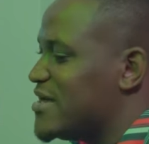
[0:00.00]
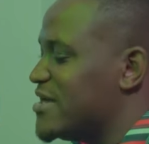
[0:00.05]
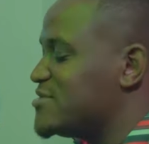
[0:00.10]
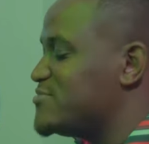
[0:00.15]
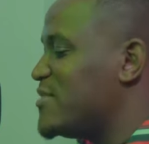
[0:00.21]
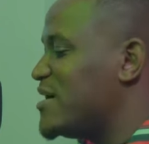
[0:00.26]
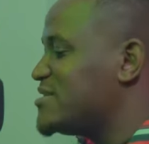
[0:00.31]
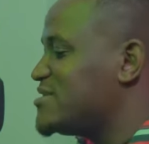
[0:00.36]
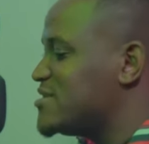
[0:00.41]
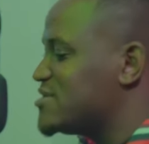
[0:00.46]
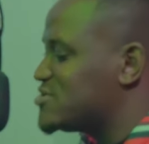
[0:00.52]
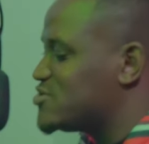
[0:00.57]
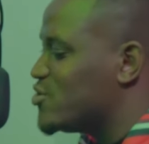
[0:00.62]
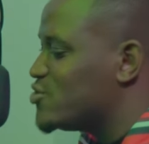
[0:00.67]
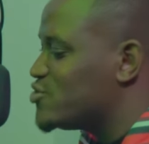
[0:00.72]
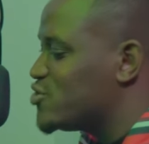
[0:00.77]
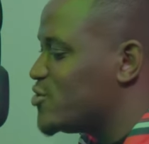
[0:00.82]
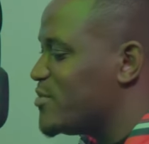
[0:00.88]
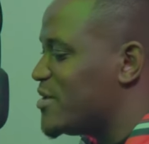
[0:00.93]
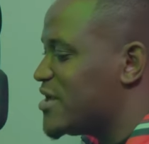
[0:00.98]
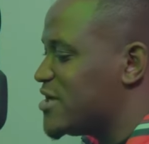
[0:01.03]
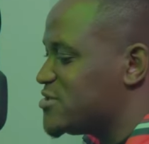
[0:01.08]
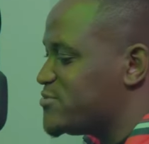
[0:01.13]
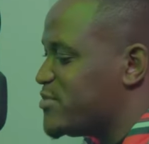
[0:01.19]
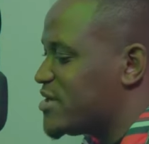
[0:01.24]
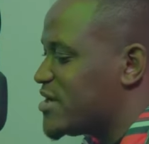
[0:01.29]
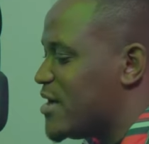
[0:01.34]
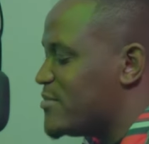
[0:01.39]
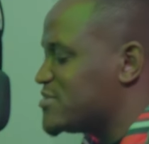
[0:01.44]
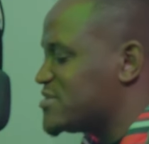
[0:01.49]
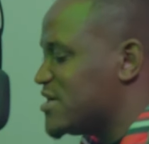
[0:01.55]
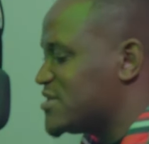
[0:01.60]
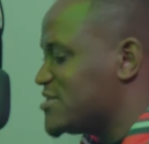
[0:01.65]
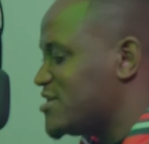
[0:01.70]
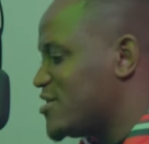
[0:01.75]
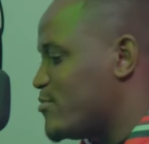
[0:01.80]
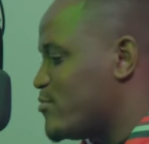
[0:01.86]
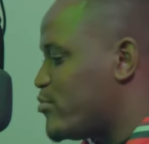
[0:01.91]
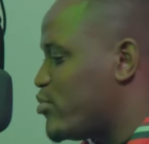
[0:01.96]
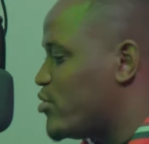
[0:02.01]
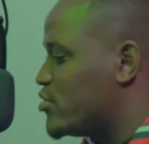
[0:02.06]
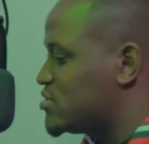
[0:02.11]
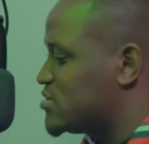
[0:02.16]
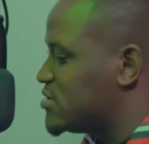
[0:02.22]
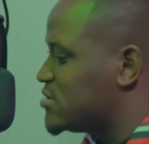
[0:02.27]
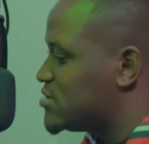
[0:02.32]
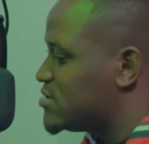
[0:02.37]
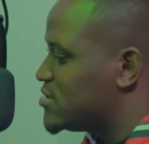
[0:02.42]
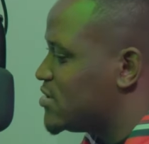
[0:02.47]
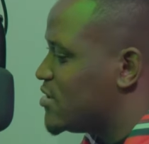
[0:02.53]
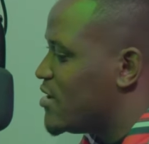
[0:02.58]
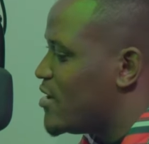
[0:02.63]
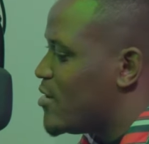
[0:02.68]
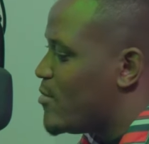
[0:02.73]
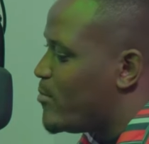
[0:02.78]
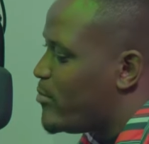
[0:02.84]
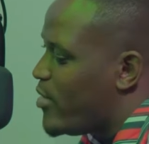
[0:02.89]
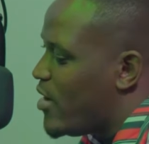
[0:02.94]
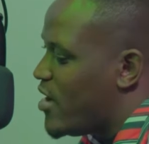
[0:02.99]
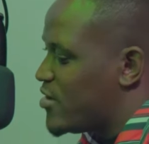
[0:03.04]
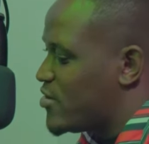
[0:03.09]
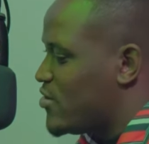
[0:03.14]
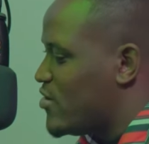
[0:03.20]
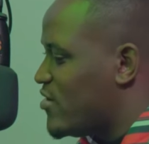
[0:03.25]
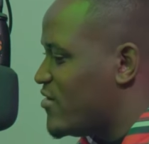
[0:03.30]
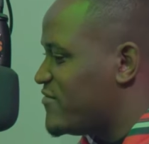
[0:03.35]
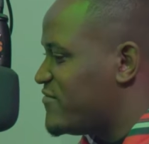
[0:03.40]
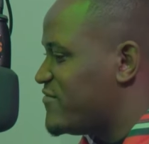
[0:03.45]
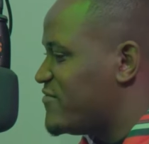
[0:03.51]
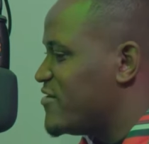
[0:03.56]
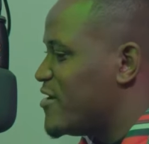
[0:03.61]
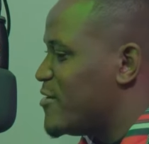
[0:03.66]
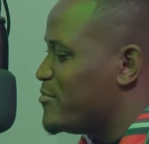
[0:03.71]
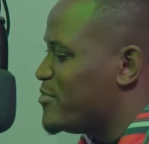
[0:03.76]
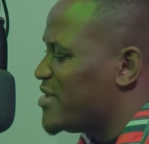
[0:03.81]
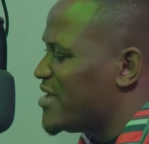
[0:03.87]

As much as social media has become such an important part of Got you.